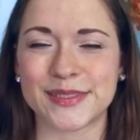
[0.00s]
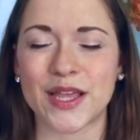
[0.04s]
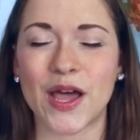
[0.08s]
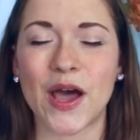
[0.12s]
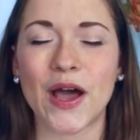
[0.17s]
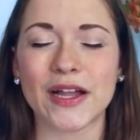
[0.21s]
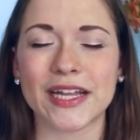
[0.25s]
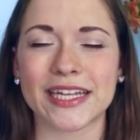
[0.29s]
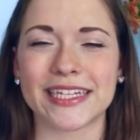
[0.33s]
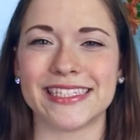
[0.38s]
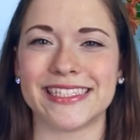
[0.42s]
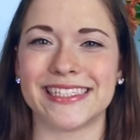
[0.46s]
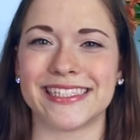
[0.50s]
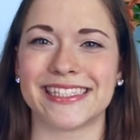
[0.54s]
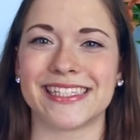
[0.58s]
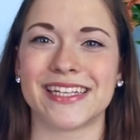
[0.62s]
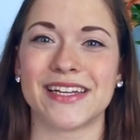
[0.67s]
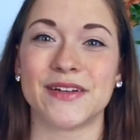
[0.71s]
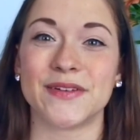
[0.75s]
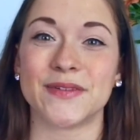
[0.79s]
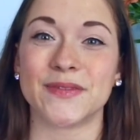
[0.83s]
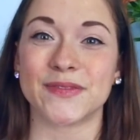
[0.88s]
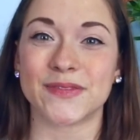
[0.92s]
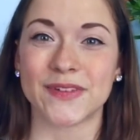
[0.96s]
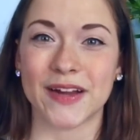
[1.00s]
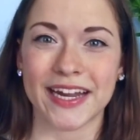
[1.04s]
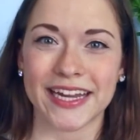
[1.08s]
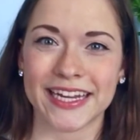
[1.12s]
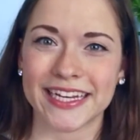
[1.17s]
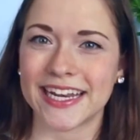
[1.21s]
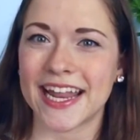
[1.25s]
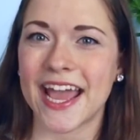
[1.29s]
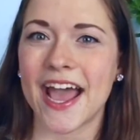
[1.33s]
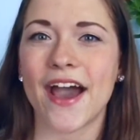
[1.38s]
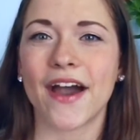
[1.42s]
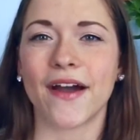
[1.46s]
song is
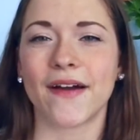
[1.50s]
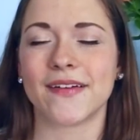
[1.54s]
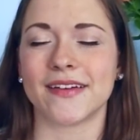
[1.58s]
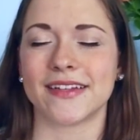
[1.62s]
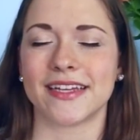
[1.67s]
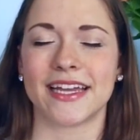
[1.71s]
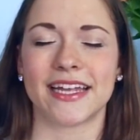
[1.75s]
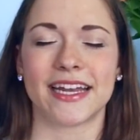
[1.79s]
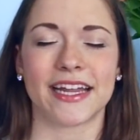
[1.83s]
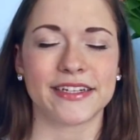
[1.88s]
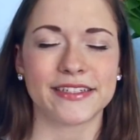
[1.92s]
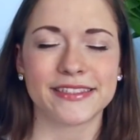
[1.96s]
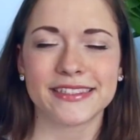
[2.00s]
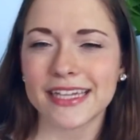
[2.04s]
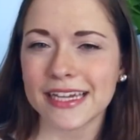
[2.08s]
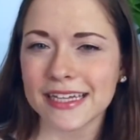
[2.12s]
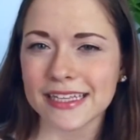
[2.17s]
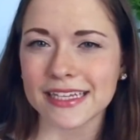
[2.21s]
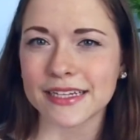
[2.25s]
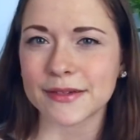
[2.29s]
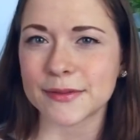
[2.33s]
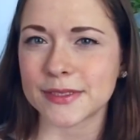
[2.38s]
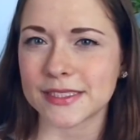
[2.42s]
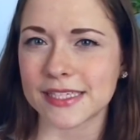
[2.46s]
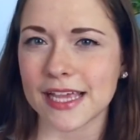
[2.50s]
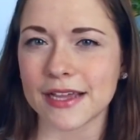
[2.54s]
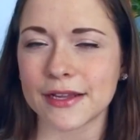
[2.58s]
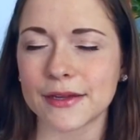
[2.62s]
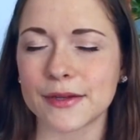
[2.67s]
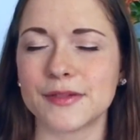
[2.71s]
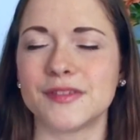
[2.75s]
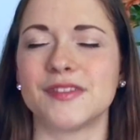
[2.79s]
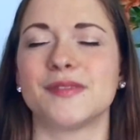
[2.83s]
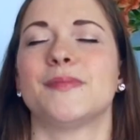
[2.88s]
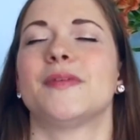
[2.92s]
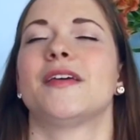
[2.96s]
right now. And I could tell that it was
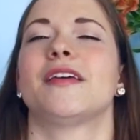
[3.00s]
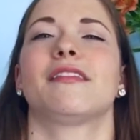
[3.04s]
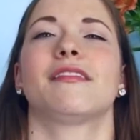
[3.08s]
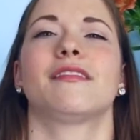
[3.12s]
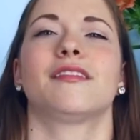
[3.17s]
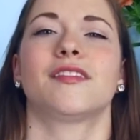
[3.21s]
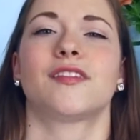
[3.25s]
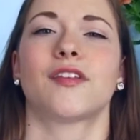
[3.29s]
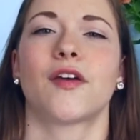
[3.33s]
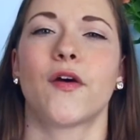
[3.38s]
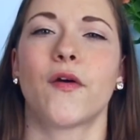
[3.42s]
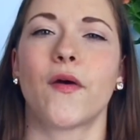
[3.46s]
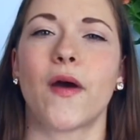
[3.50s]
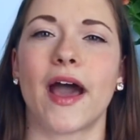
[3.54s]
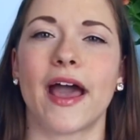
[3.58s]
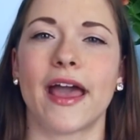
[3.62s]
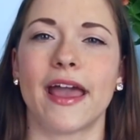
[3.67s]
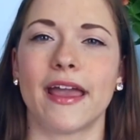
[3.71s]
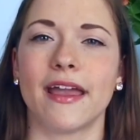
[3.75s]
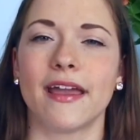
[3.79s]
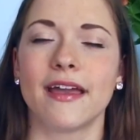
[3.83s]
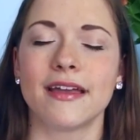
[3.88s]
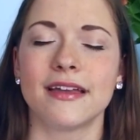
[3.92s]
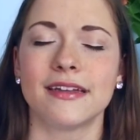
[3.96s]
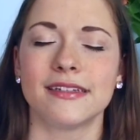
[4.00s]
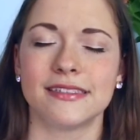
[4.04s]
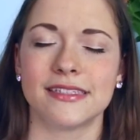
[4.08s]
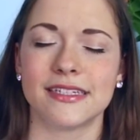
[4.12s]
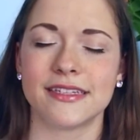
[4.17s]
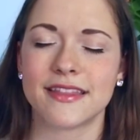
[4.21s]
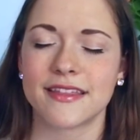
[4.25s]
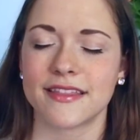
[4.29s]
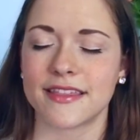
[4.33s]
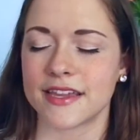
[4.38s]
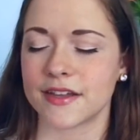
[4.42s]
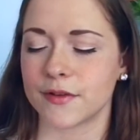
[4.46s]
Echosmith, so I
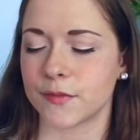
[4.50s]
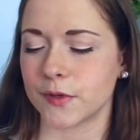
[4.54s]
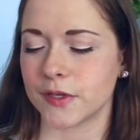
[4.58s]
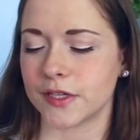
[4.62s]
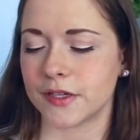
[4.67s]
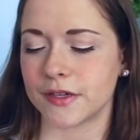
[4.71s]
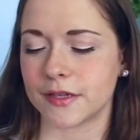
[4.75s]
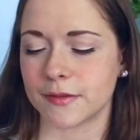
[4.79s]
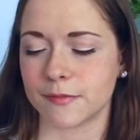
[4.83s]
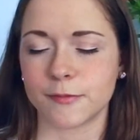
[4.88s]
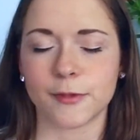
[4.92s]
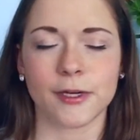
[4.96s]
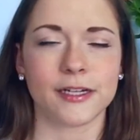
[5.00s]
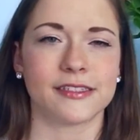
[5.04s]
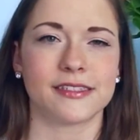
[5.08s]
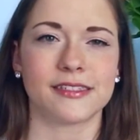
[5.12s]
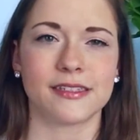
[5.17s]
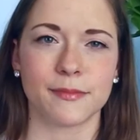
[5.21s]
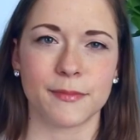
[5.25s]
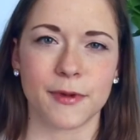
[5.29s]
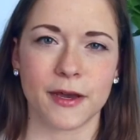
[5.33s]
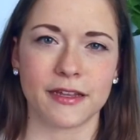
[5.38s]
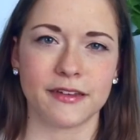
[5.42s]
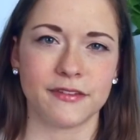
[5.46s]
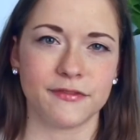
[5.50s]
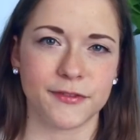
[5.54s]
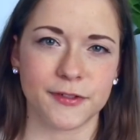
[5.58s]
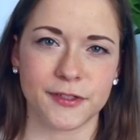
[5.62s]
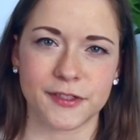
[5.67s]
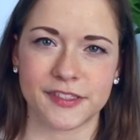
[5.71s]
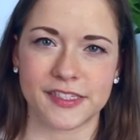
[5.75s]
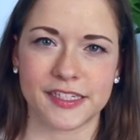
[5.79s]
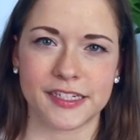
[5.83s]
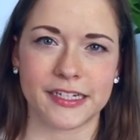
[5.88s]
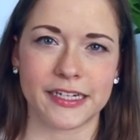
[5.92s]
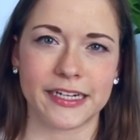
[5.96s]
did the thing where you can press the button
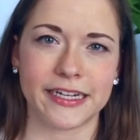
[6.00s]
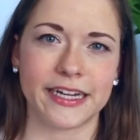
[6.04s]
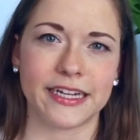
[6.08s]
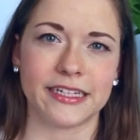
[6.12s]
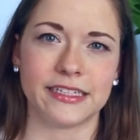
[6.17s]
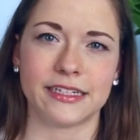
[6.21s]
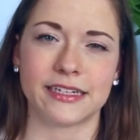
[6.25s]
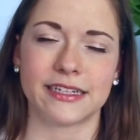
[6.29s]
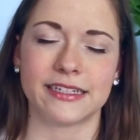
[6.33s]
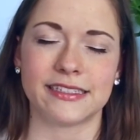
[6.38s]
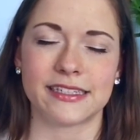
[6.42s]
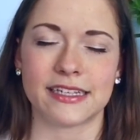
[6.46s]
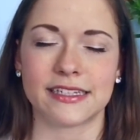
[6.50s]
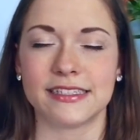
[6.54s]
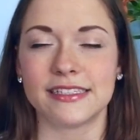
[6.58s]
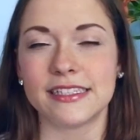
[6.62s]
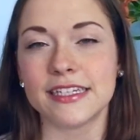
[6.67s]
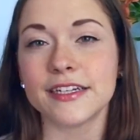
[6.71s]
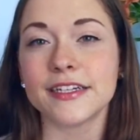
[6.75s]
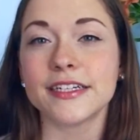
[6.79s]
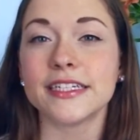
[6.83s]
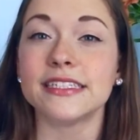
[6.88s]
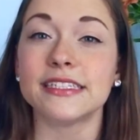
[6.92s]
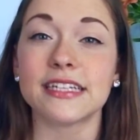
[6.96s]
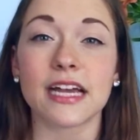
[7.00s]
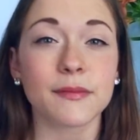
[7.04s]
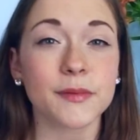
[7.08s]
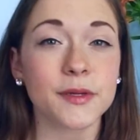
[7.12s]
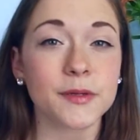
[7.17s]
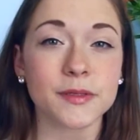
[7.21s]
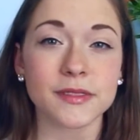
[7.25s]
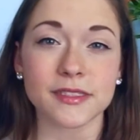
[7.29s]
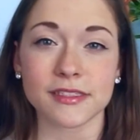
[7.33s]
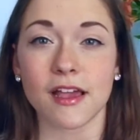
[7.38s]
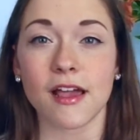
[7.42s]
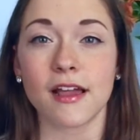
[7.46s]
for Siri and I said, Siri, tell
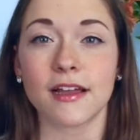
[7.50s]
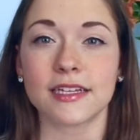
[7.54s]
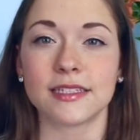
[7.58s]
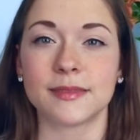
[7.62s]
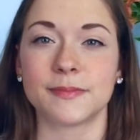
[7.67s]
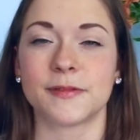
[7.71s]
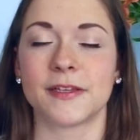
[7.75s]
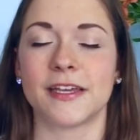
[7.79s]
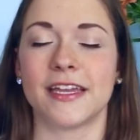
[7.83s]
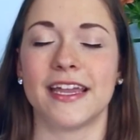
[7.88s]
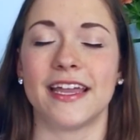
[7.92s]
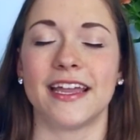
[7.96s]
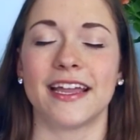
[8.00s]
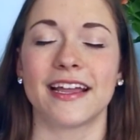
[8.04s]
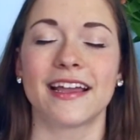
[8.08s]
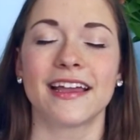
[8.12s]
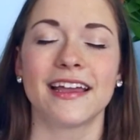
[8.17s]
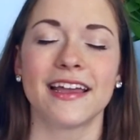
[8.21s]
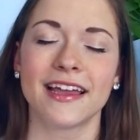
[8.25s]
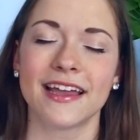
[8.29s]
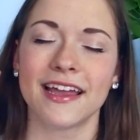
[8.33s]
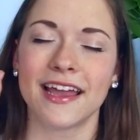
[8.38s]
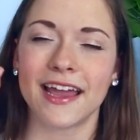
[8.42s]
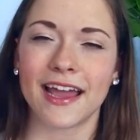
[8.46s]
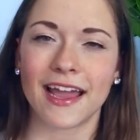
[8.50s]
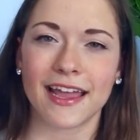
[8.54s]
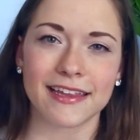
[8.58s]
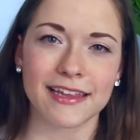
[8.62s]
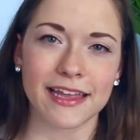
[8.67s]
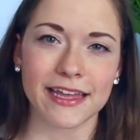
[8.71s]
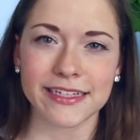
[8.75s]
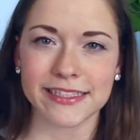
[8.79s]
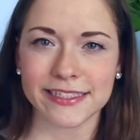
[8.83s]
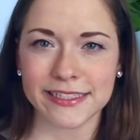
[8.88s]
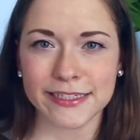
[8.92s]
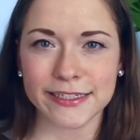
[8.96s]
me what song is playing. I
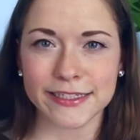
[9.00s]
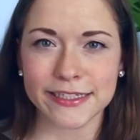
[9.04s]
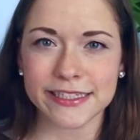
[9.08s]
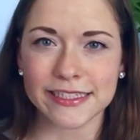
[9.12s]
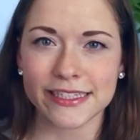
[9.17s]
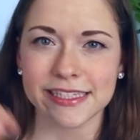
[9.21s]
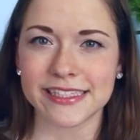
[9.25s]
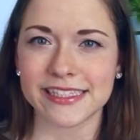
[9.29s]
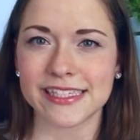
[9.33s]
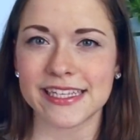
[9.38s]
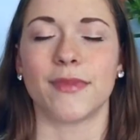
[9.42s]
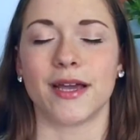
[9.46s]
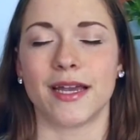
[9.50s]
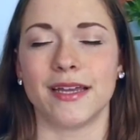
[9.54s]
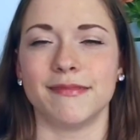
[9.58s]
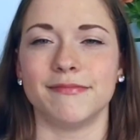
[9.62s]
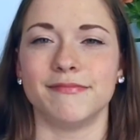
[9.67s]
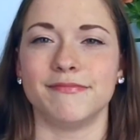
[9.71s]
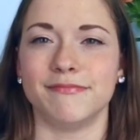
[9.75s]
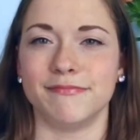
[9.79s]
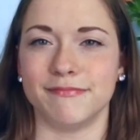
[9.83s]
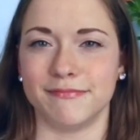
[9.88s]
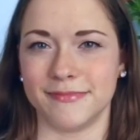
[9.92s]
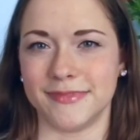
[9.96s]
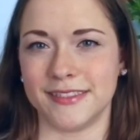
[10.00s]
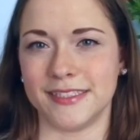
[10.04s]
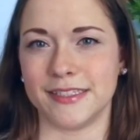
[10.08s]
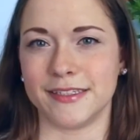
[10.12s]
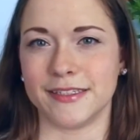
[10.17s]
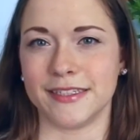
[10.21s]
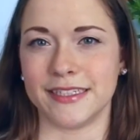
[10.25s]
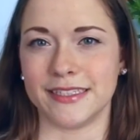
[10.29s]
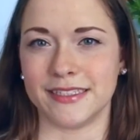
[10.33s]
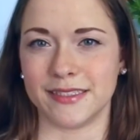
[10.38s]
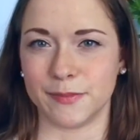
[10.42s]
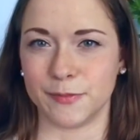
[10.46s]
let Siri listen. My
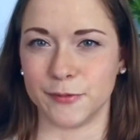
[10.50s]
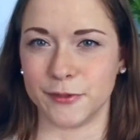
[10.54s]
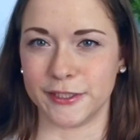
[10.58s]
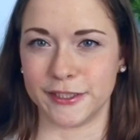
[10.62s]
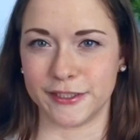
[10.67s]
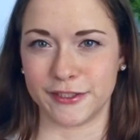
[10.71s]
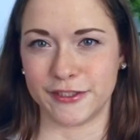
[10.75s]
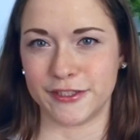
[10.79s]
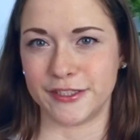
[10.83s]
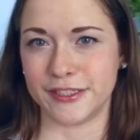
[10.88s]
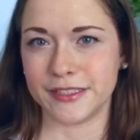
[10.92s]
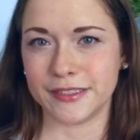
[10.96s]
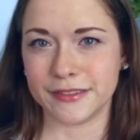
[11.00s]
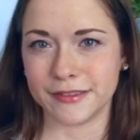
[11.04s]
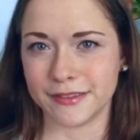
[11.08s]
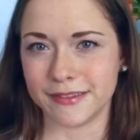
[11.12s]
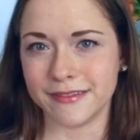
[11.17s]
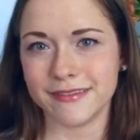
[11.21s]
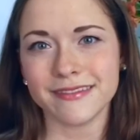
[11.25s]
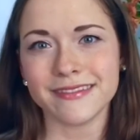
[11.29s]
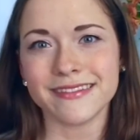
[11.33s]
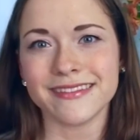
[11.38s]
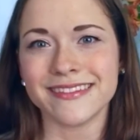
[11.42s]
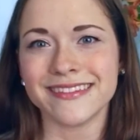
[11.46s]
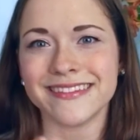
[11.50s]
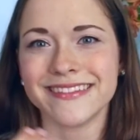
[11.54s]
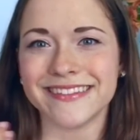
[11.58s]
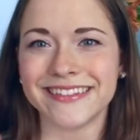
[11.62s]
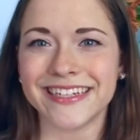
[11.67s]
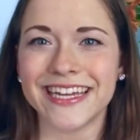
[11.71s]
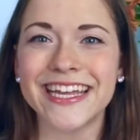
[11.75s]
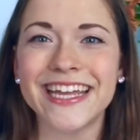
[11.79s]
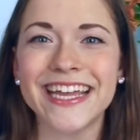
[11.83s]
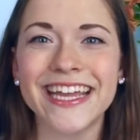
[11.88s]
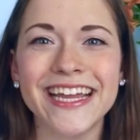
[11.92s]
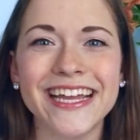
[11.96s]
Siri is a British dude,
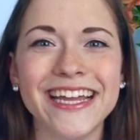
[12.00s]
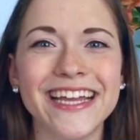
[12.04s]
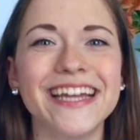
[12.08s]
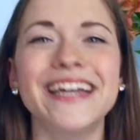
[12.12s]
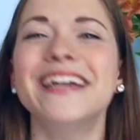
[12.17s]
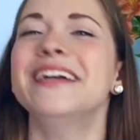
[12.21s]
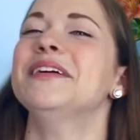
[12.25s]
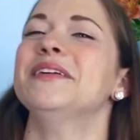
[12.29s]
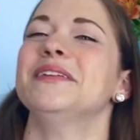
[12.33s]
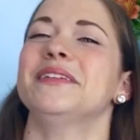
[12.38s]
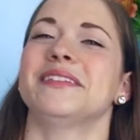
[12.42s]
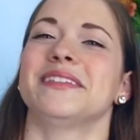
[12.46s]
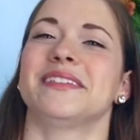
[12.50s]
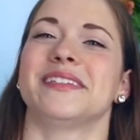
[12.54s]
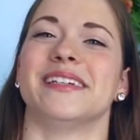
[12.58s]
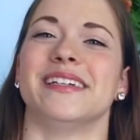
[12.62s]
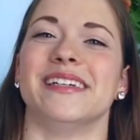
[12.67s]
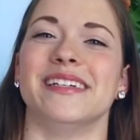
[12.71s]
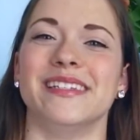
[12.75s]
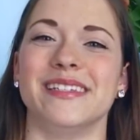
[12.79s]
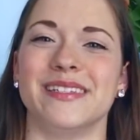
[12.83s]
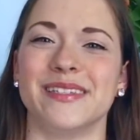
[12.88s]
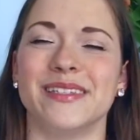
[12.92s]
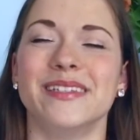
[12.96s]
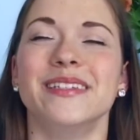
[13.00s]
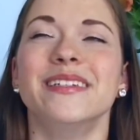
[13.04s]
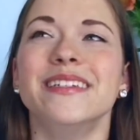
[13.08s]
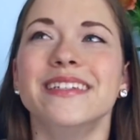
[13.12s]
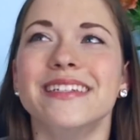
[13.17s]
because